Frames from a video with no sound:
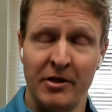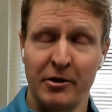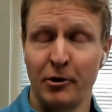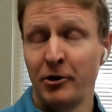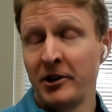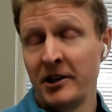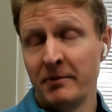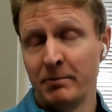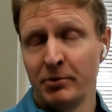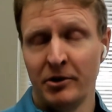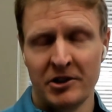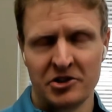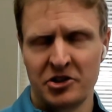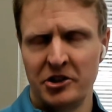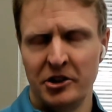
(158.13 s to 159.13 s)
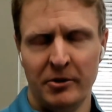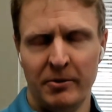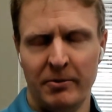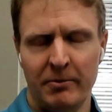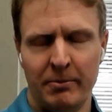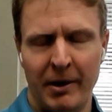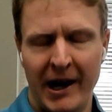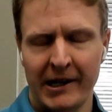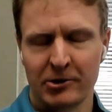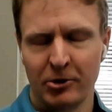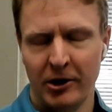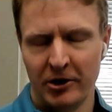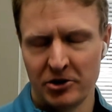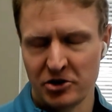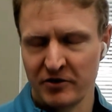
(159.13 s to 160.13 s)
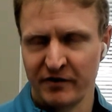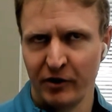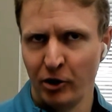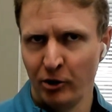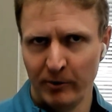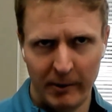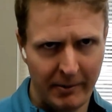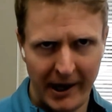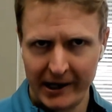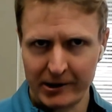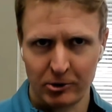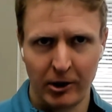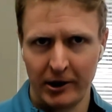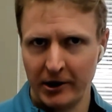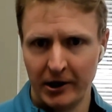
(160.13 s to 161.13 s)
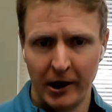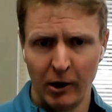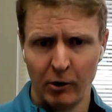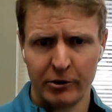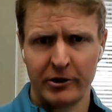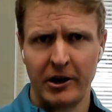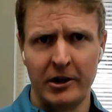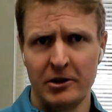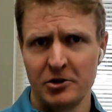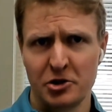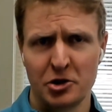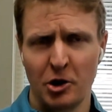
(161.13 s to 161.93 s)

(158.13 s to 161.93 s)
30 plus year background as a firm, a background in healthcare.